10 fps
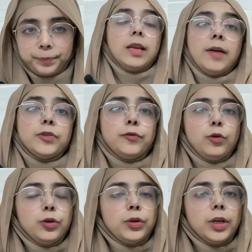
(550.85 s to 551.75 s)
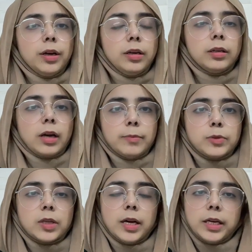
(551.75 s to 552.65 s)
Then after fourth year
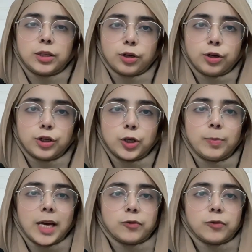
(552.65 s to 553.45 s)
comes the internship.